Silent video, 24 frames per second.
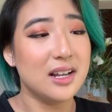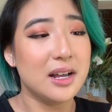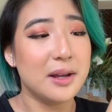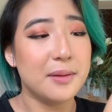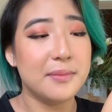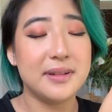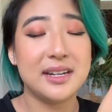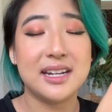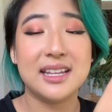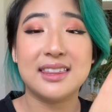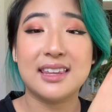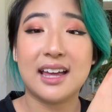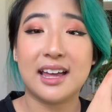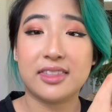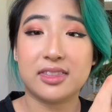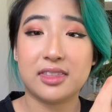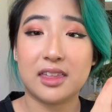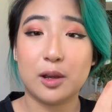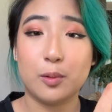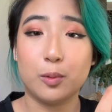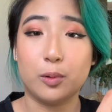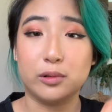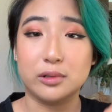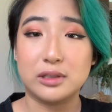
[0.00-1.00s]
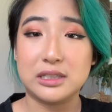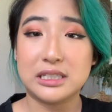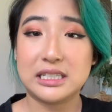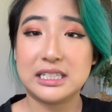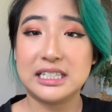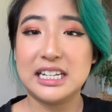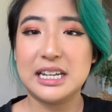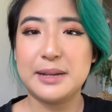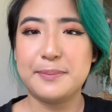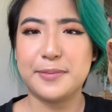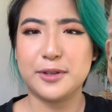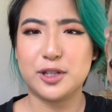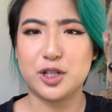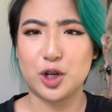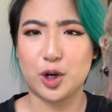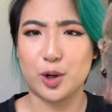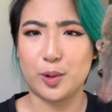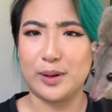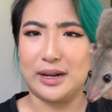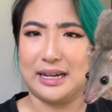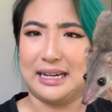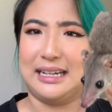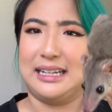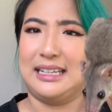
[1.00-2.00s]
meaning that they will sleep
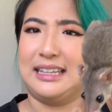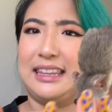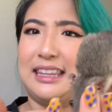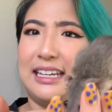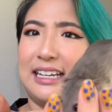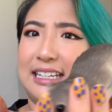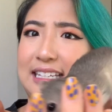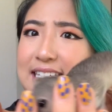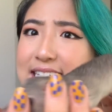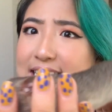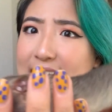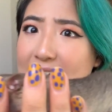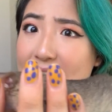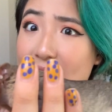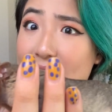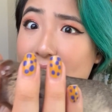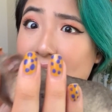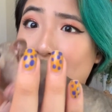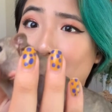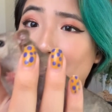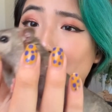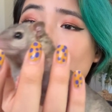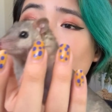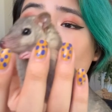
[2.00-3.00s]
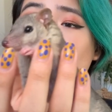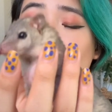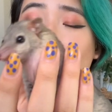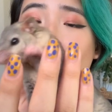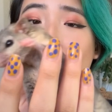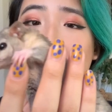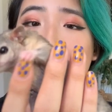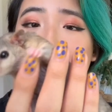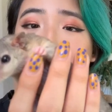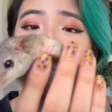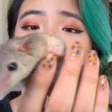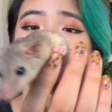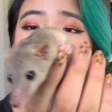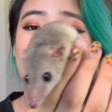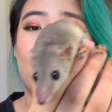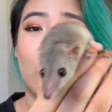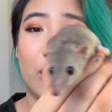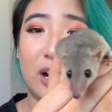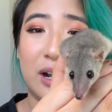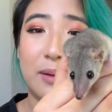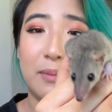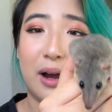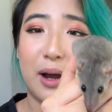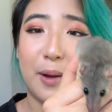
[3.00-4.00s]
during the day. But I just
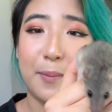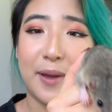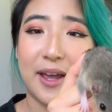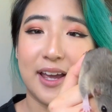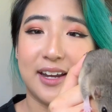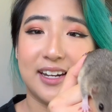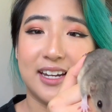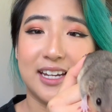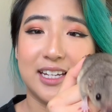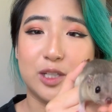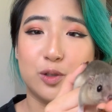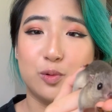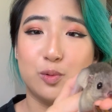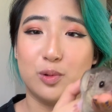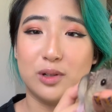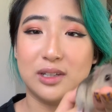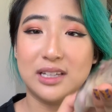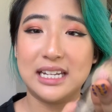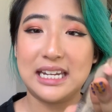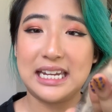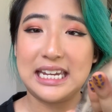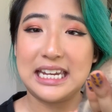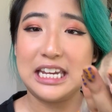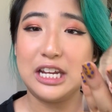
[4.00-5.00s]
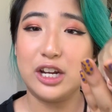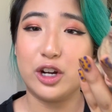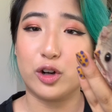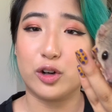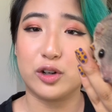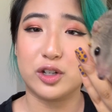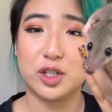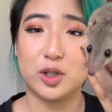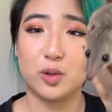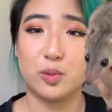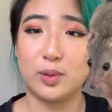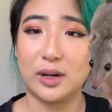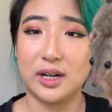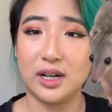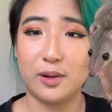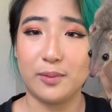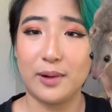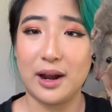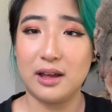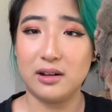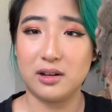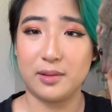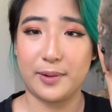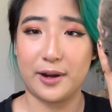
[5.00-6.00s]
woke him up and he's really eager to run
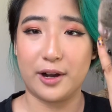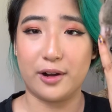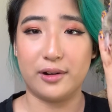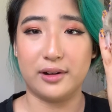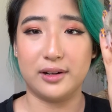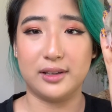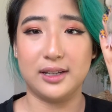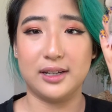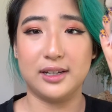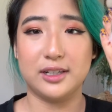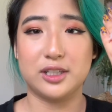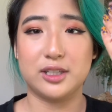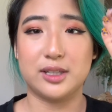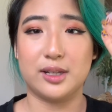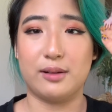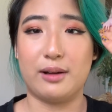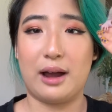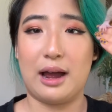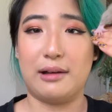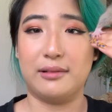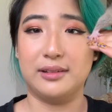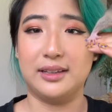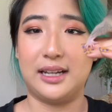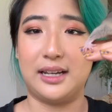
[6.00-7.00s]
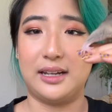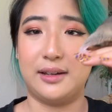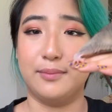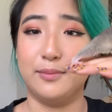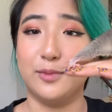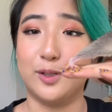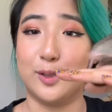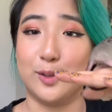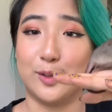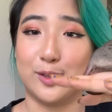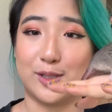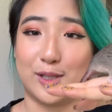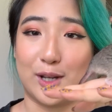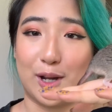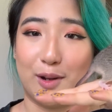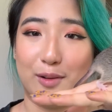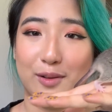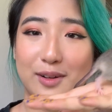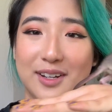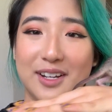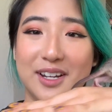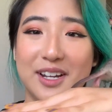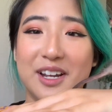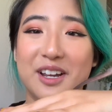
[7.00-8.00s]
around apparently, so I will let him do so.
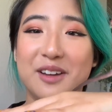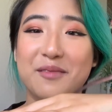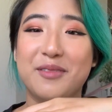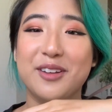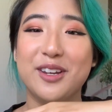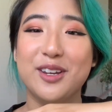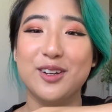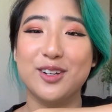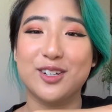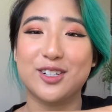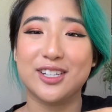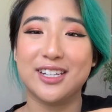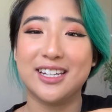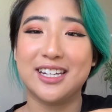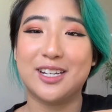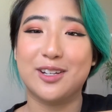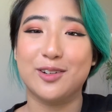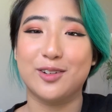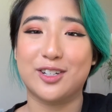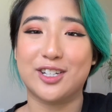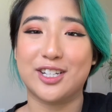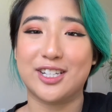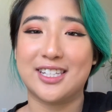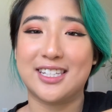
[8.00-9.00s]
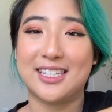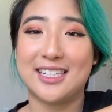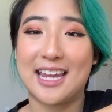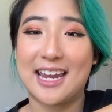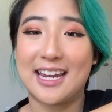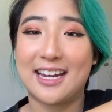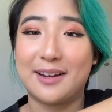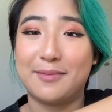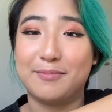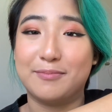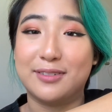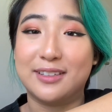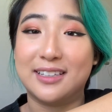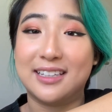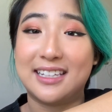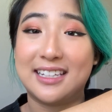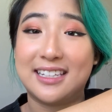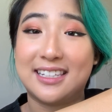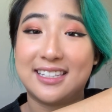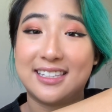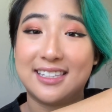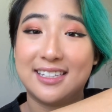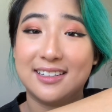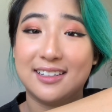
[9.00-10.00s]
But usually he'll just stay completely
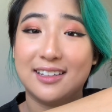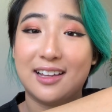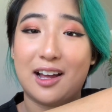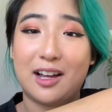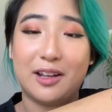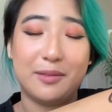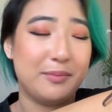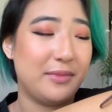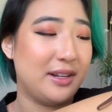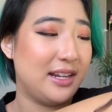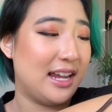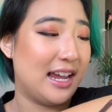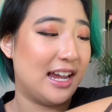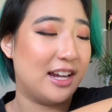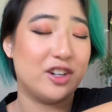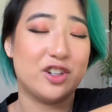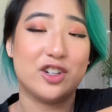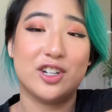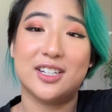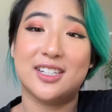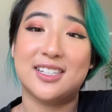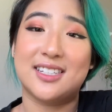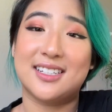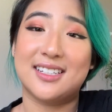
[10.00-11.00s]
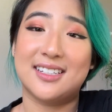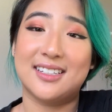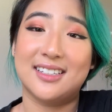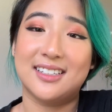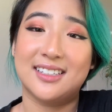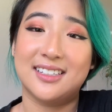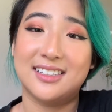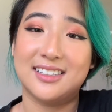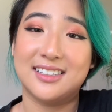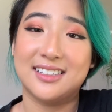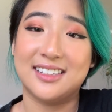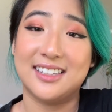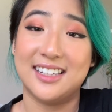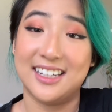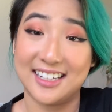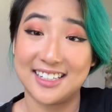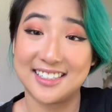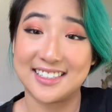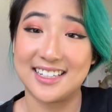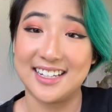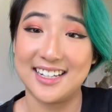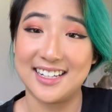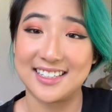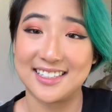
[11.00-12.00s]
still on me and just
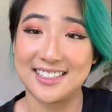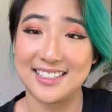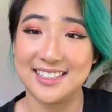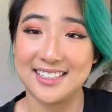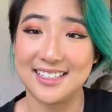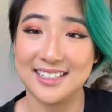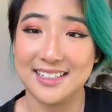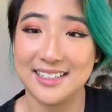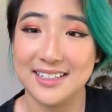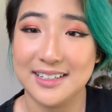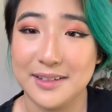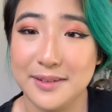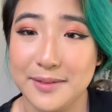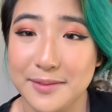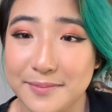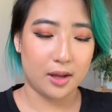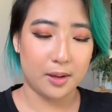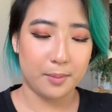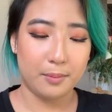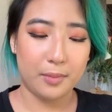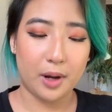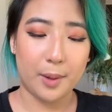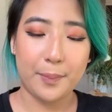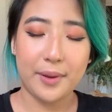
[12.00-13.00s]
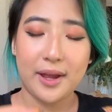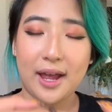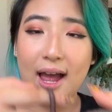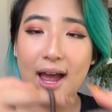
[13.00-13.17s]
exist. Muppet